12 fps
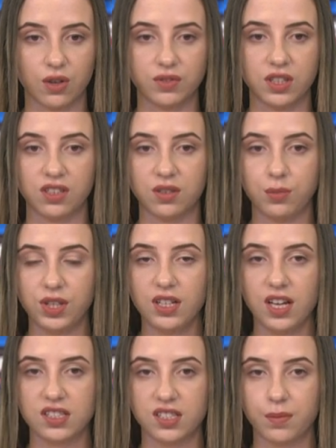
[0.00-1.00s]
of the
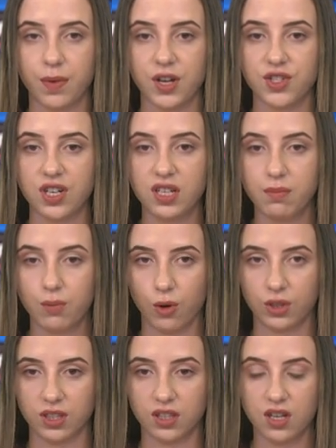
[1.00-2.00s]
Armenian-Azerbaijani
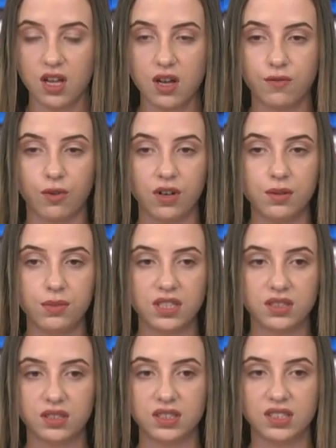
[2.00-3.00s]
border. Foreign
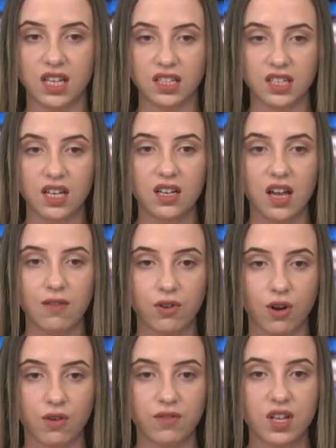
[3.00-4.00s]
Minister Sergey
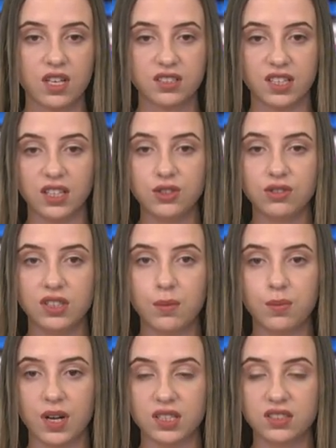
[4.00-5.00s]
Lavrov said during
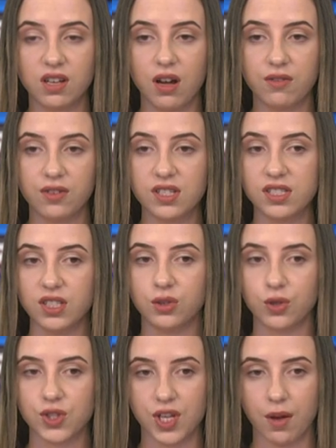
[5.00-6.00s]
a press conference
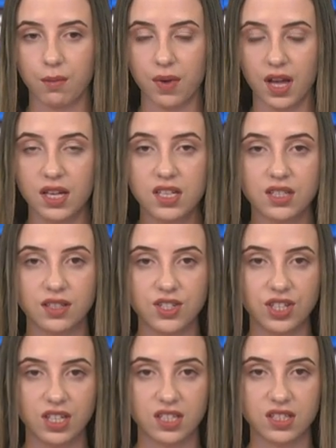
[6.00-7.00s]
in Dushanbe,
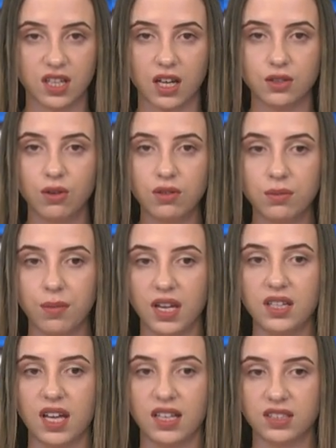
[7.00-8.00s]
Tajikistan, on
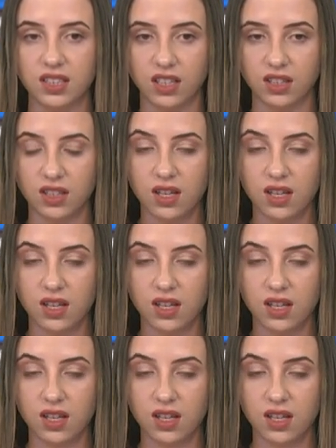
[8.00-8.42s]
May 19.